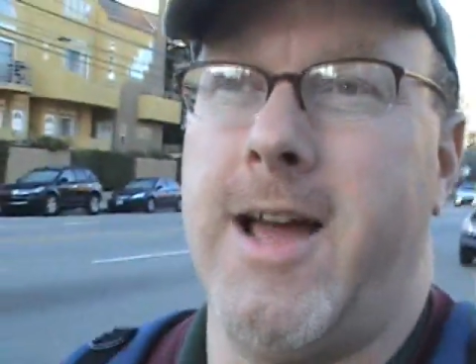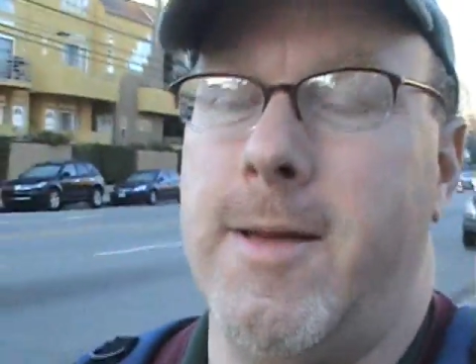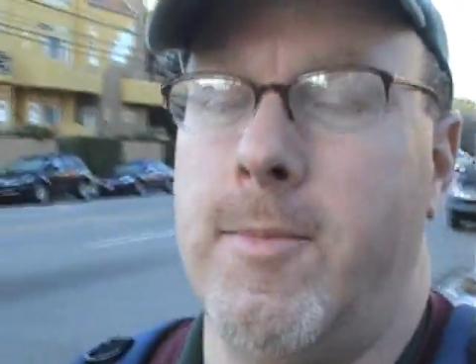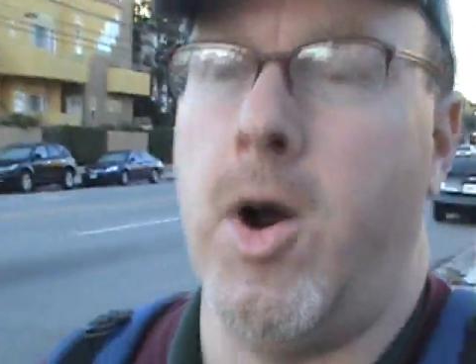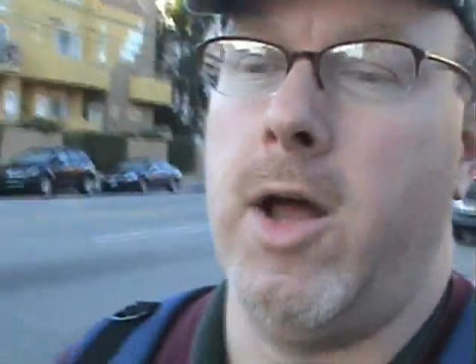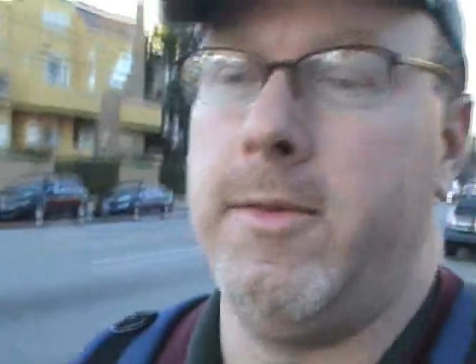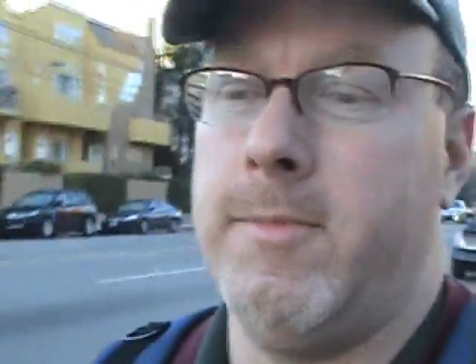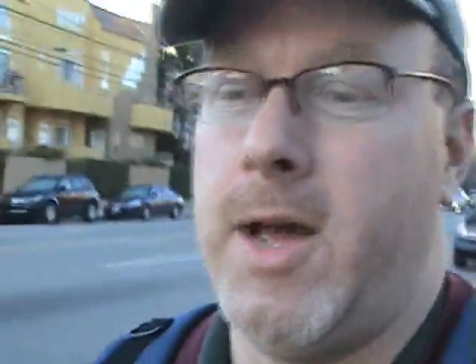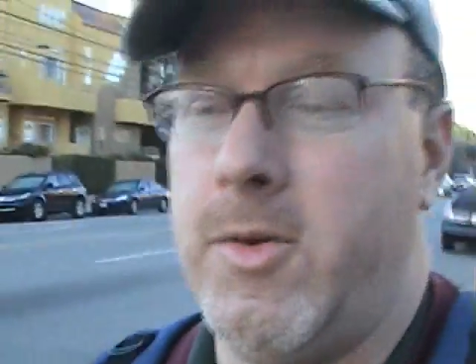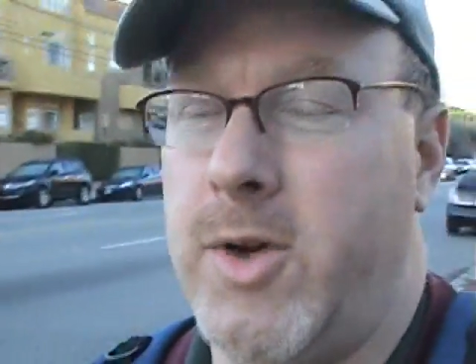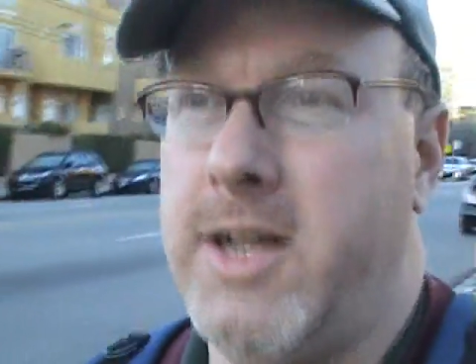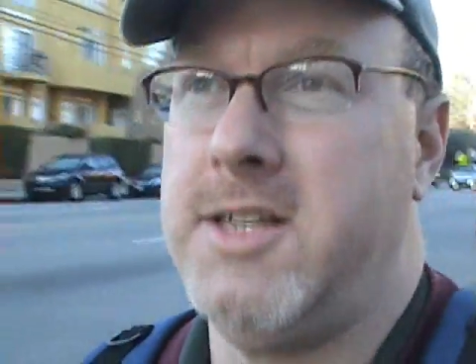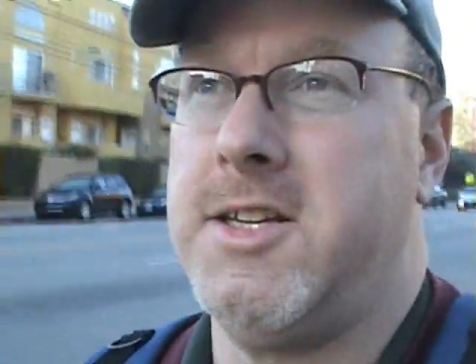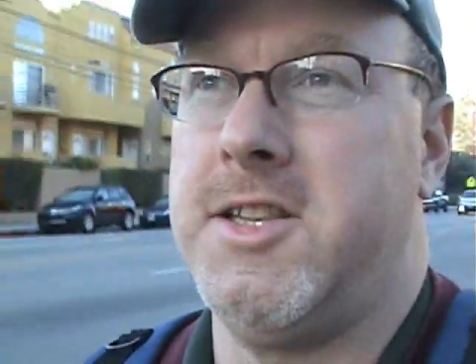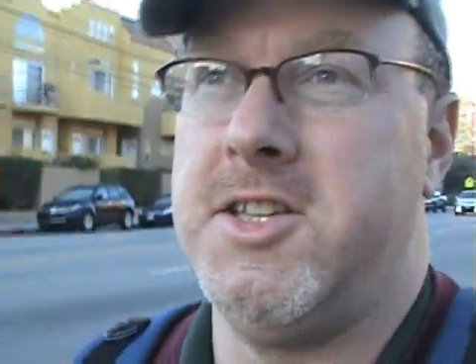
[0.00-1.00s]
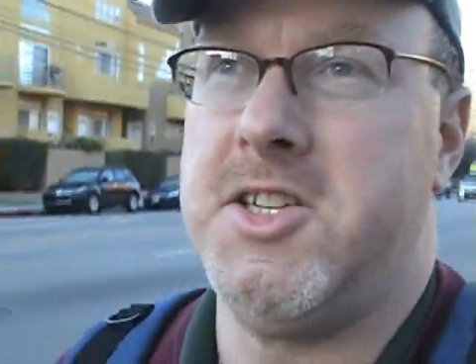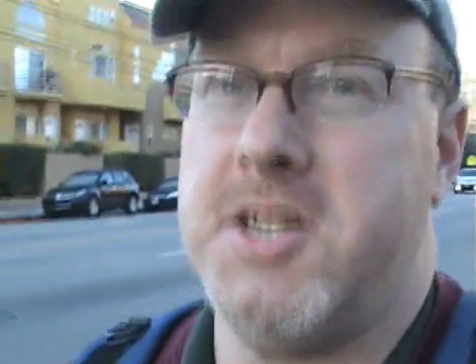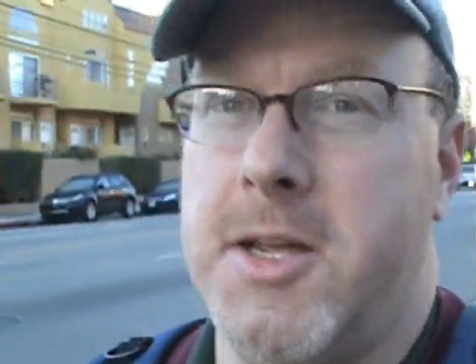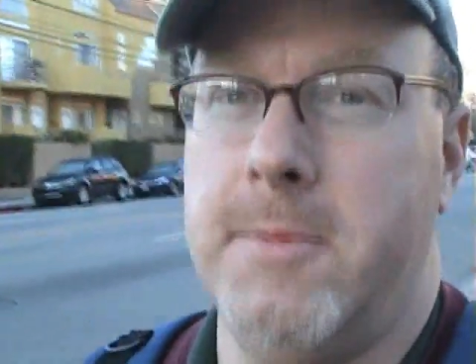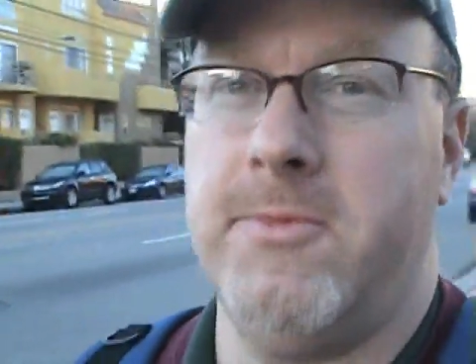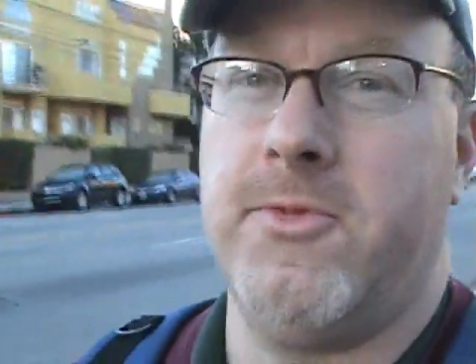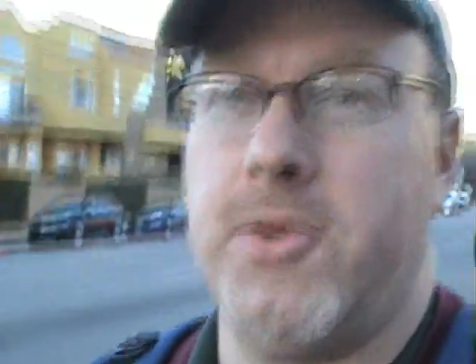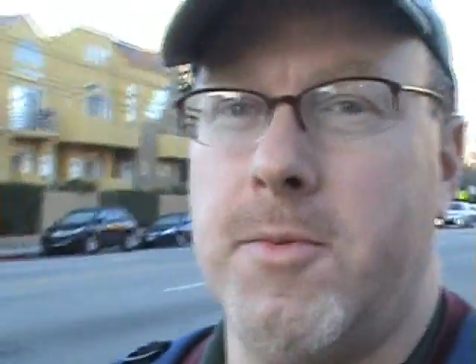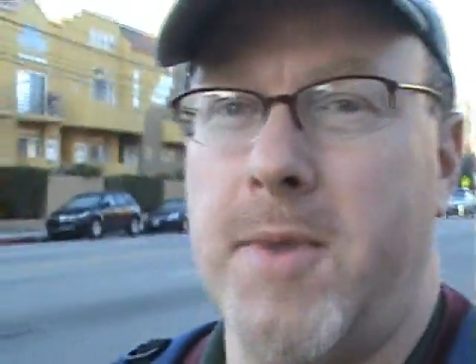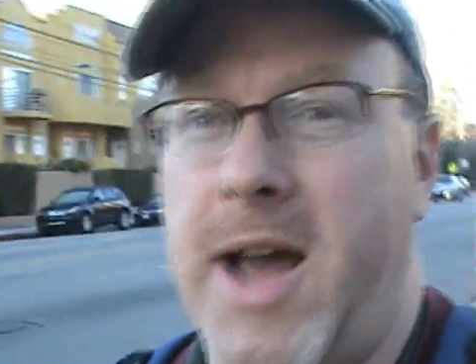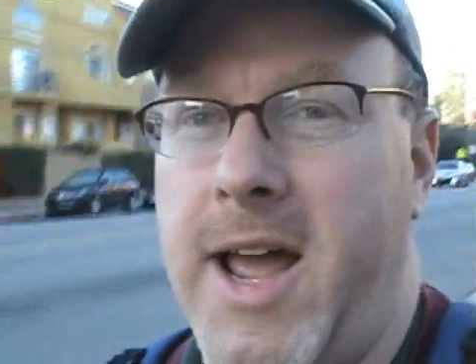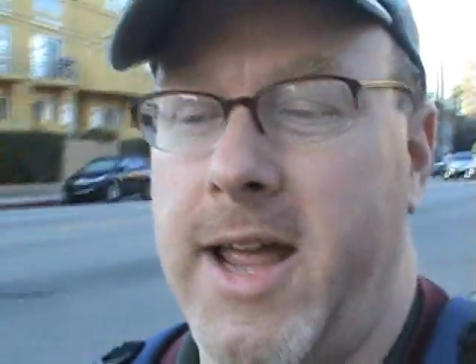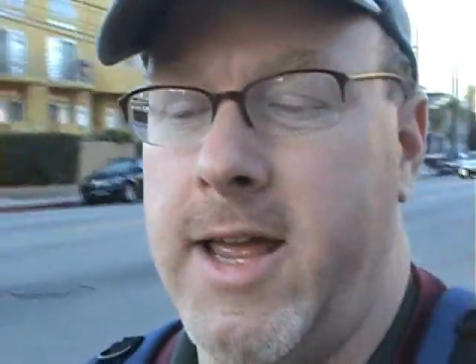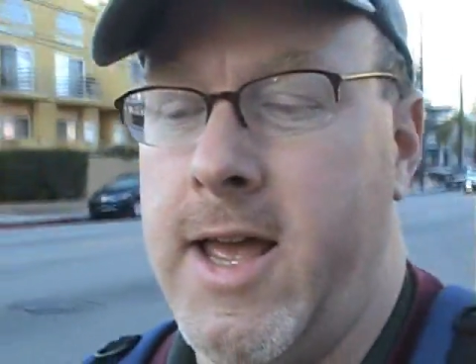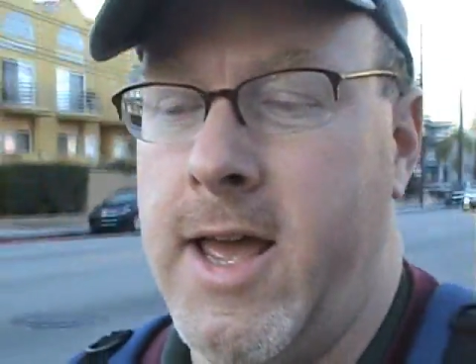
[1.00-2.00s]
I'm on my way to the gym for
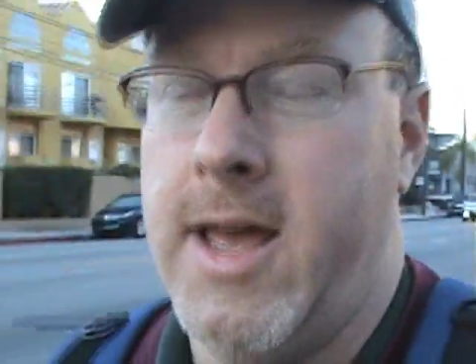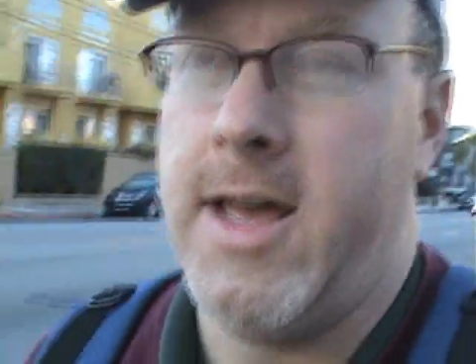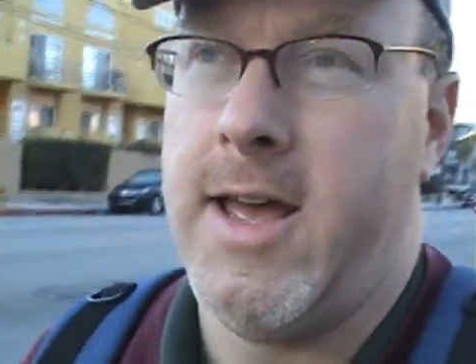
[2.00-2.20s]
my